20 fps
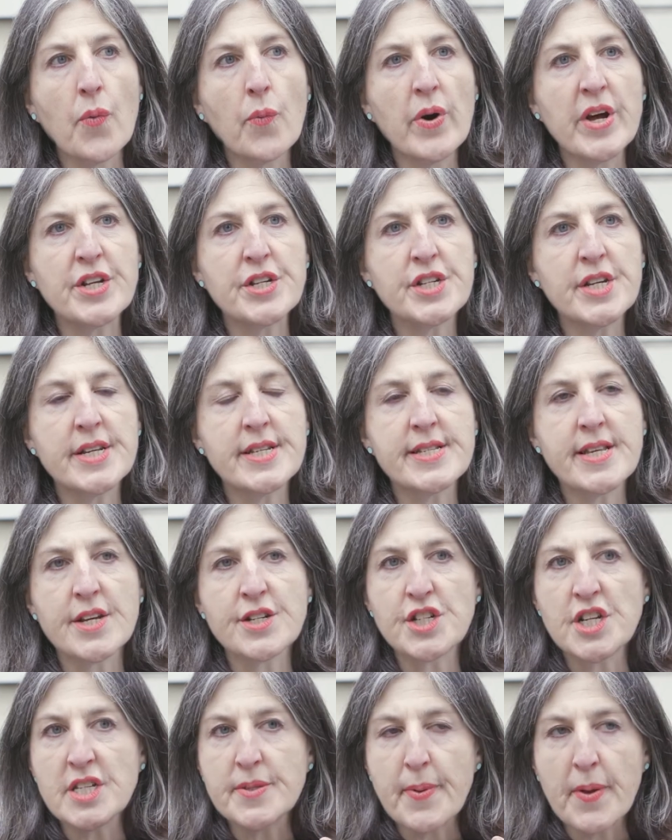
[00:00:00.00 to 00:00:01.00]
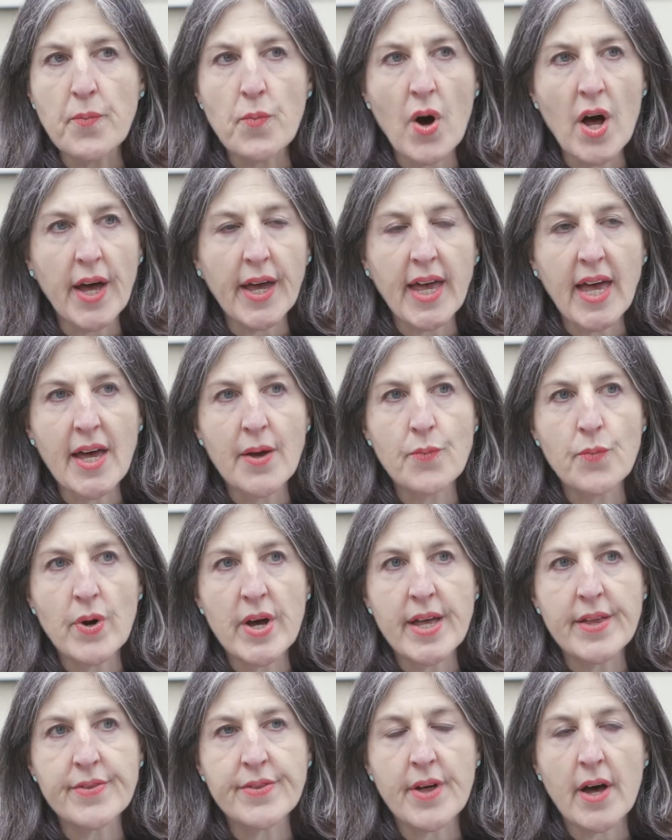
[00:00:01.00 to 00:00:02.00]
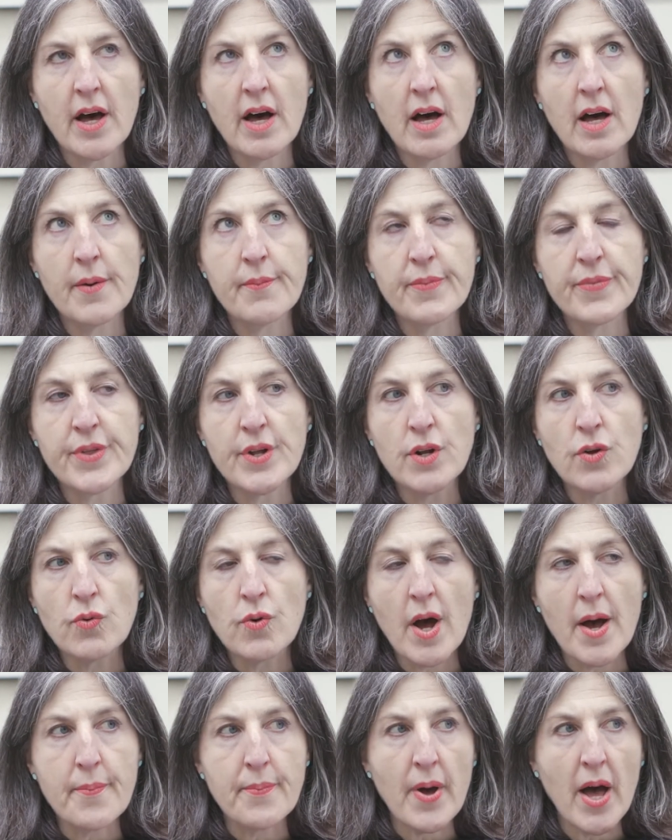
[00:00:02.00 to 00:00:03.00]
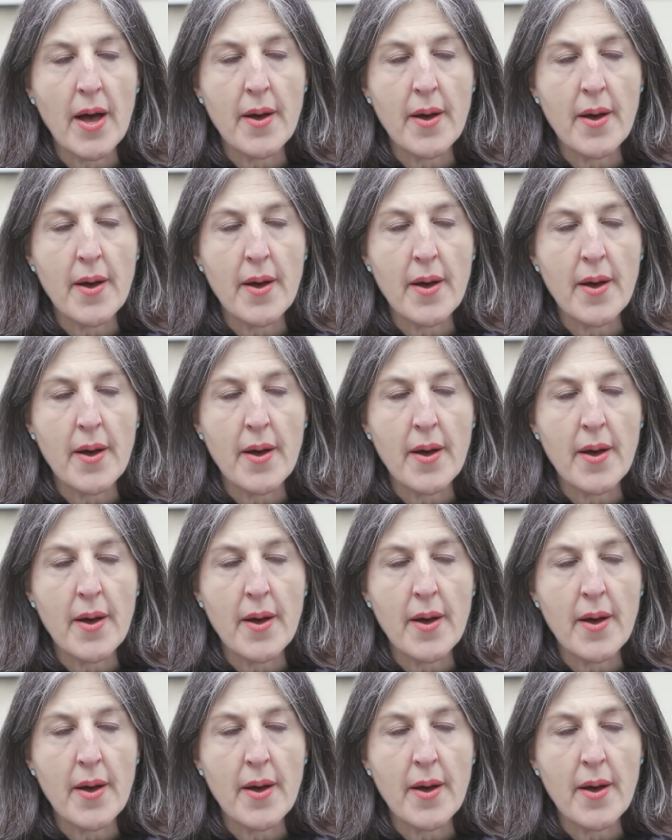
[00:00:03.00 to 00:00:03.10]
which is she's been working with the law.